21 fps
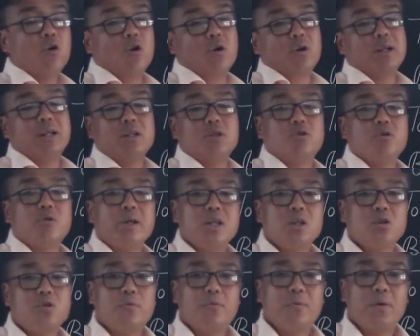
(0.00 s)
talking to
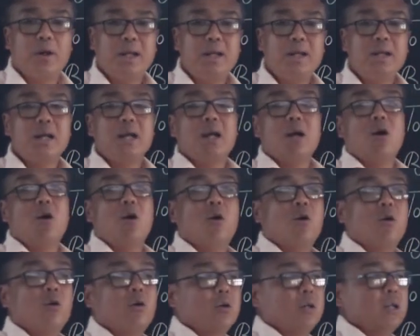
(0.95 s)
his friend
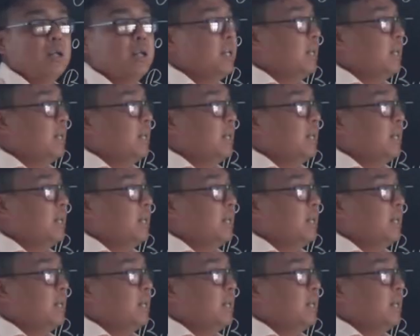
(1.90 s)
or